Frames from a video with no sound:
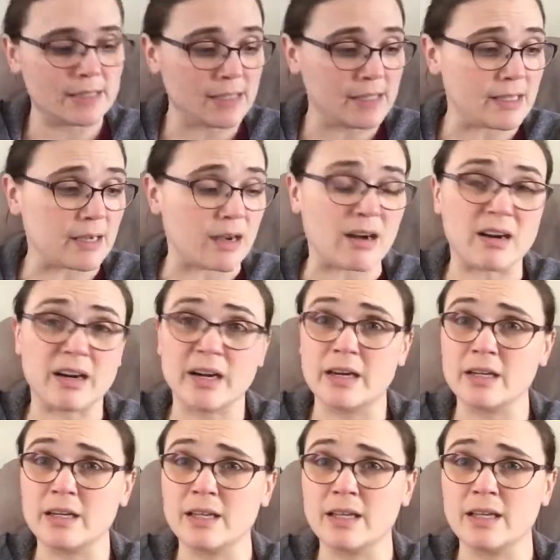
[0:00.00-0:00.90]
yarn
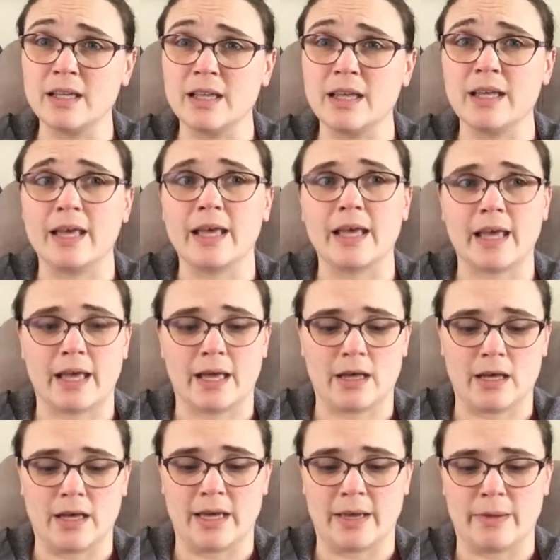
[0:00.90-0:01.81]

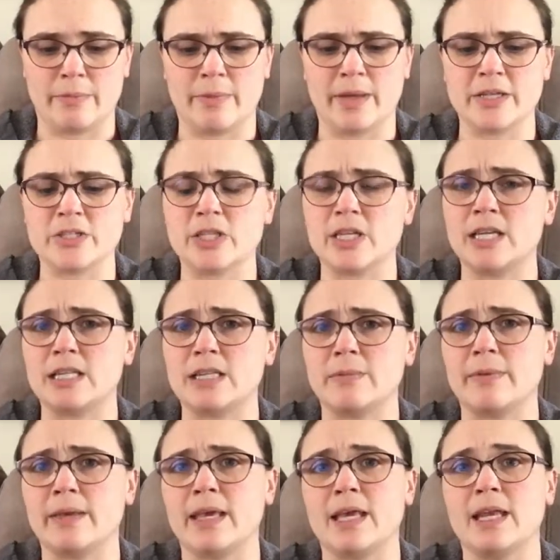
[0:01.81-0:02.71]
I mentioned at the
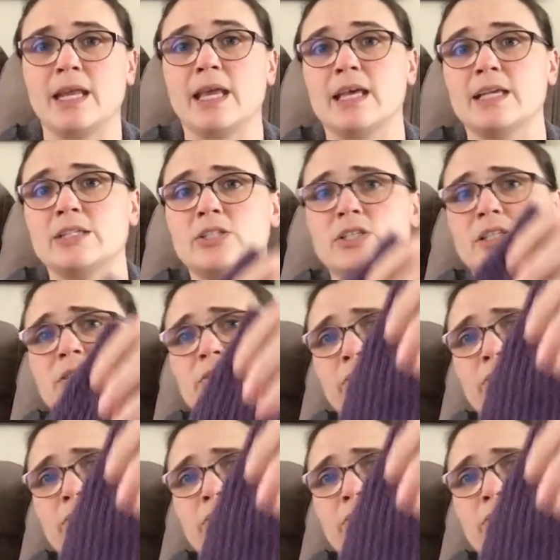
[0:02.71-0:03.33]
beginning is just